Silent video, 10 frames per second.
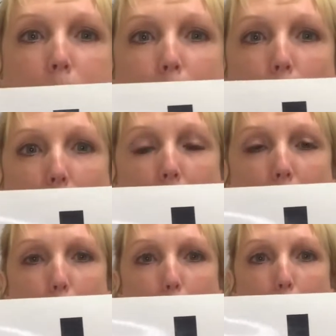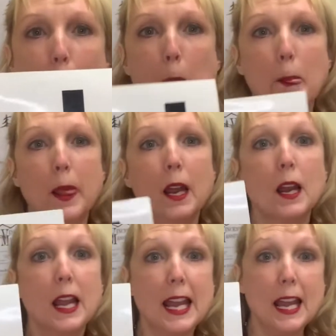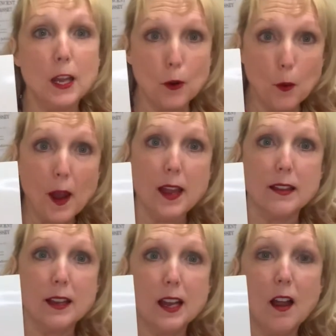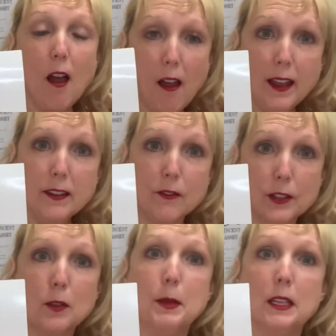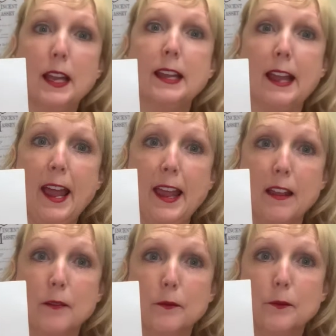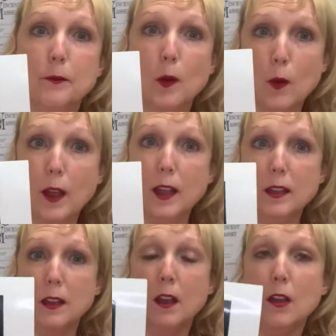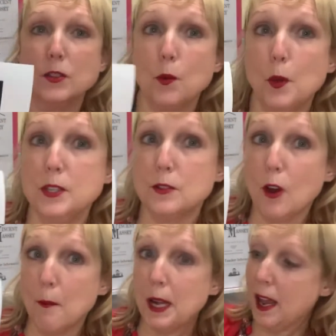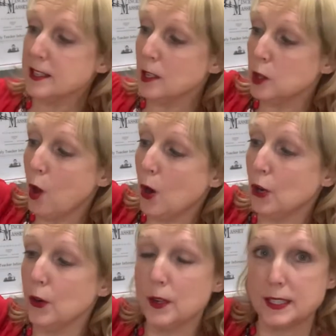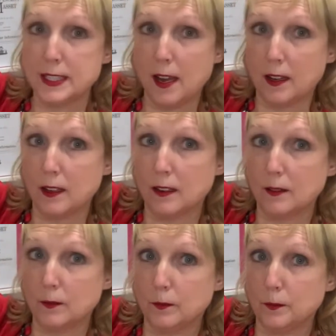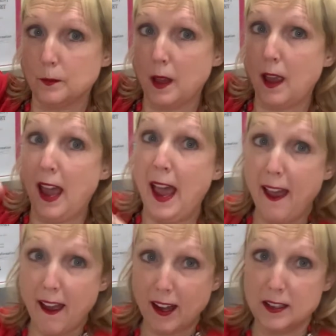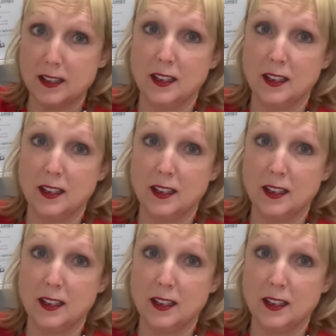Okay? You're right. Kind of a little bit like an A. Okay? So we start, but it has a longer stick. And